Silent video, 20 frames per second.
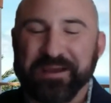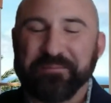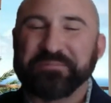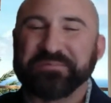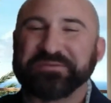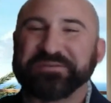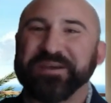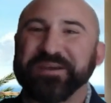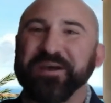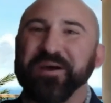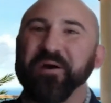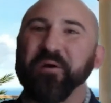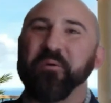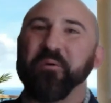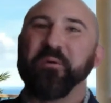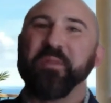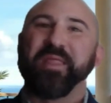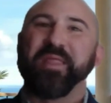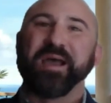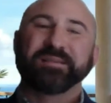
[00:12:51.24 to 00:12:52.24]
So
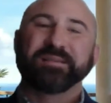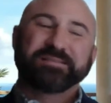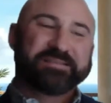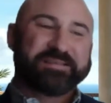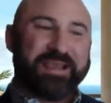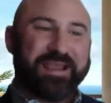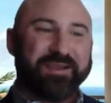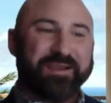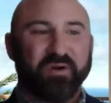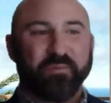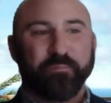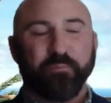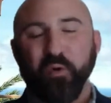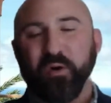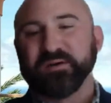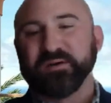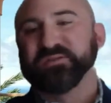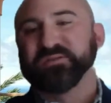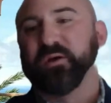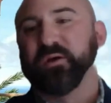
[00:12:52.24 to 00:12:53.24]
that same
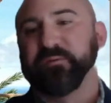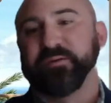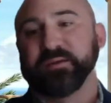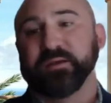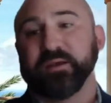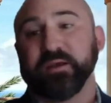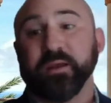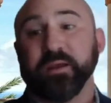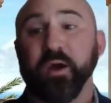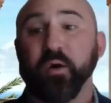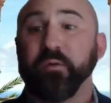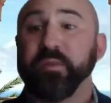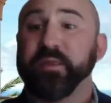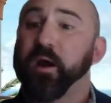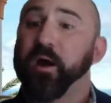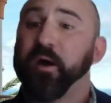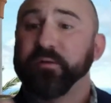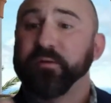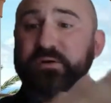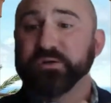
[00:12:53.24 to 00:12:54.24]
report. So if it could go in the
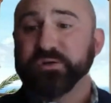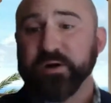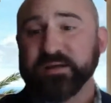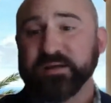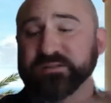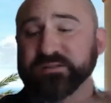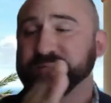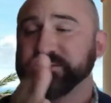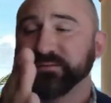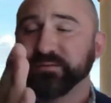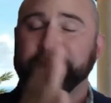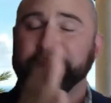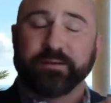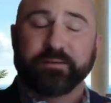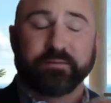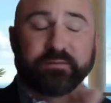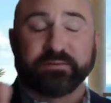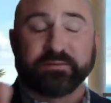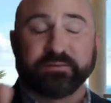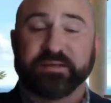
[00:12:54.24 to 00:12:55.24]
other direction,
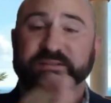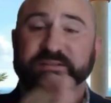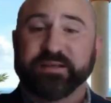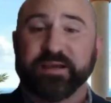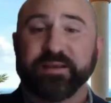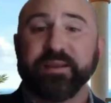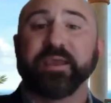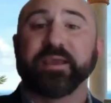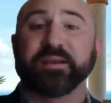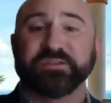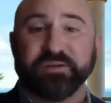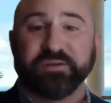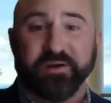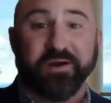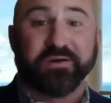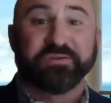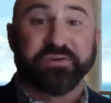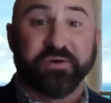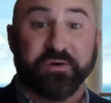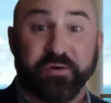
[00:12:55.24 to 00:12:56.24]
descending, it should
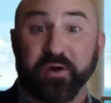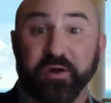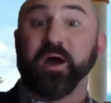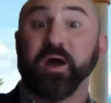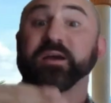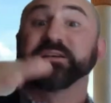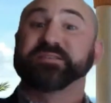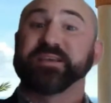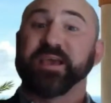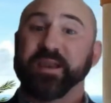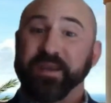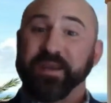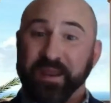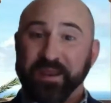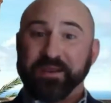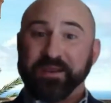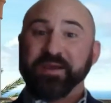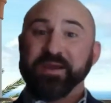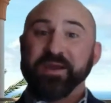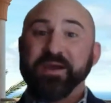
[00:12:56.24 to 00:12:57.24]
also go to ascending.
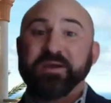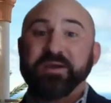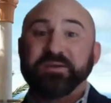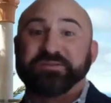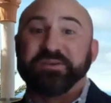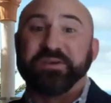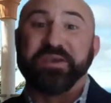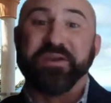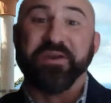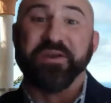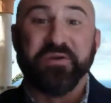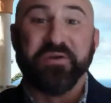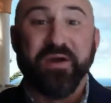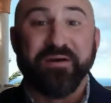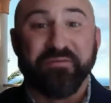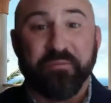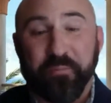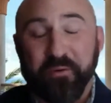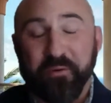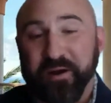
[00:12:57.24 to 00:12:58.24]
So, you have
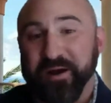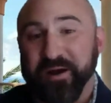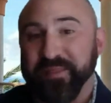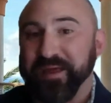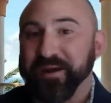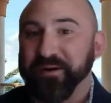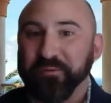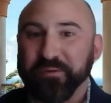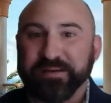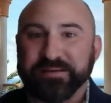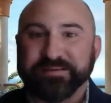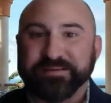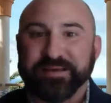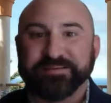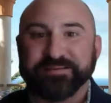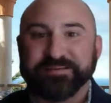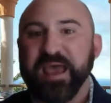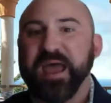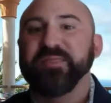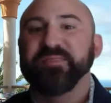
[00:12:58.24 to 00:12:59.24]
a player that only
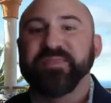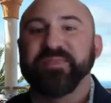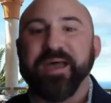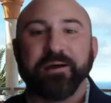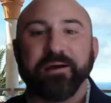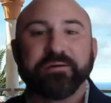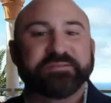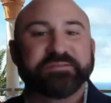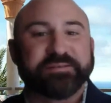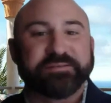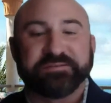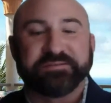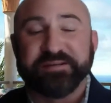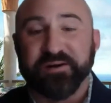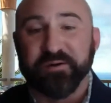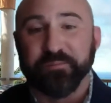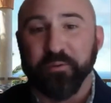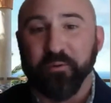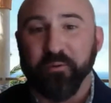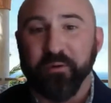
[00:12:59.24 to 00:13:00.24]
did 10,000
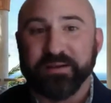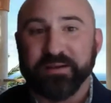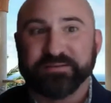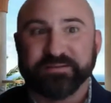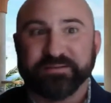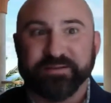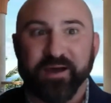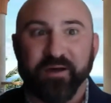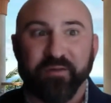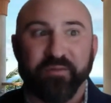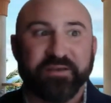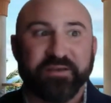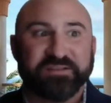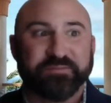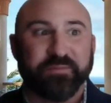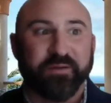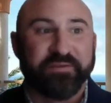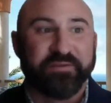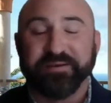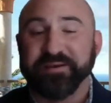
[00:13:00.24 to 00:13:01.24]
tier points. And now this
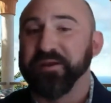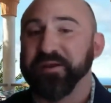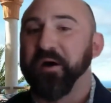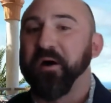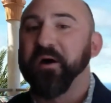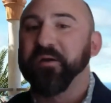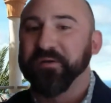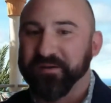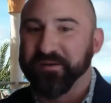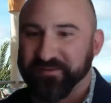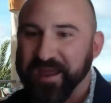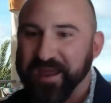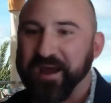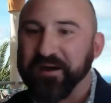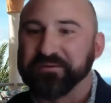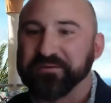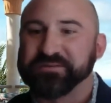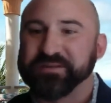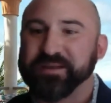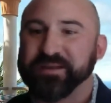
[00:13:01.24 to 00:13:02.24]
month he did
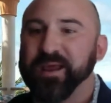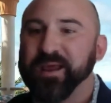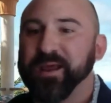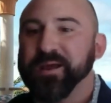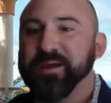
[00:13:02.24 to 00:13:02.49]
100,000.